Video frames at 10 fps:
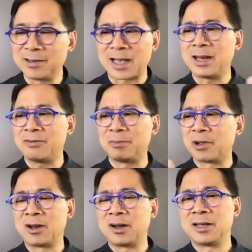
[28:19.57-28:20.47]
I never
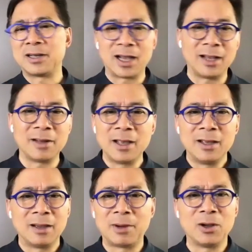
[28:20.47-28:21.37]
got on a diet
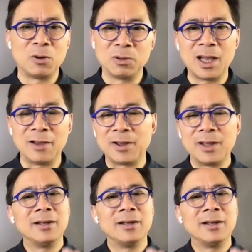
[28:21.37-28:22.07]
in my whole life.